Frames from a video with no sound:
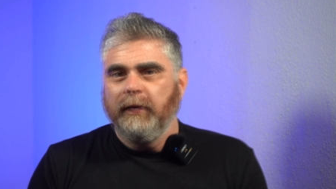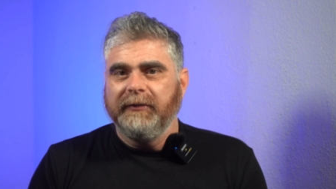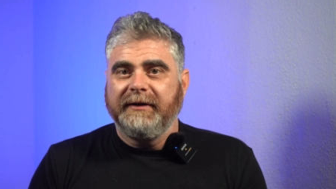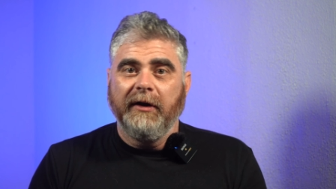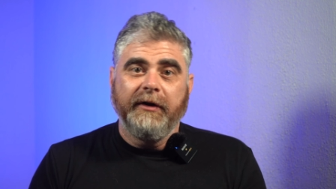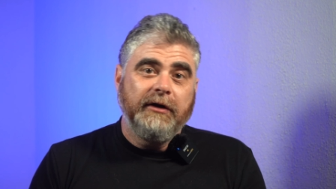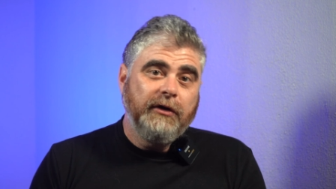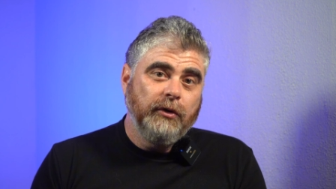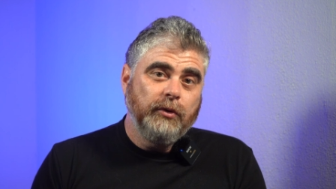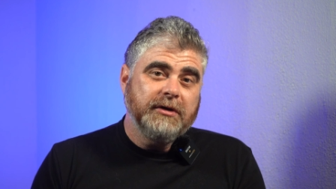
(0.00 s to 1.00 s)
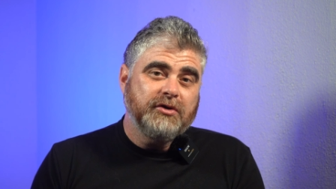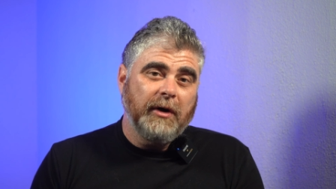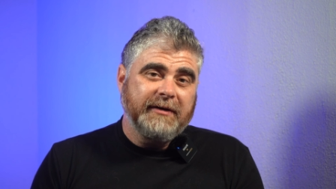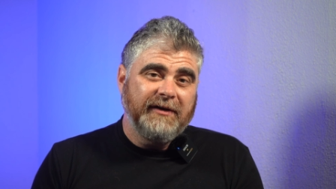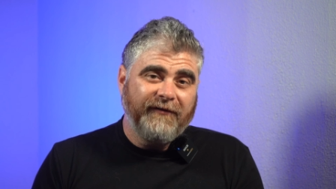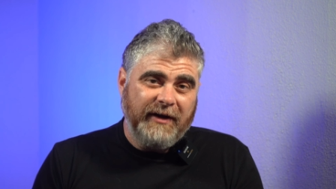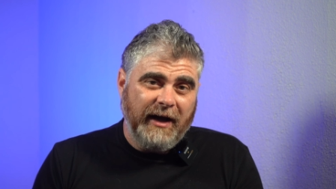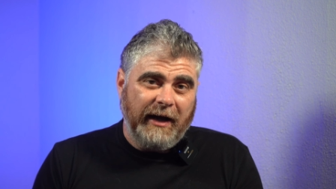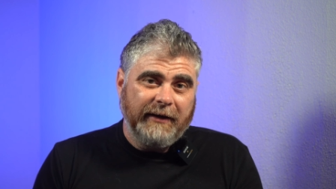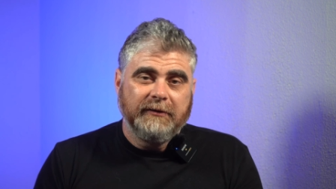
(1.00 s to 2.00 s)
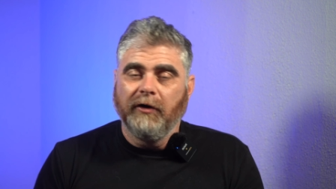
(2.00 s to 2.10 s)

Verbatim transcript: while telling you to trust in fiat.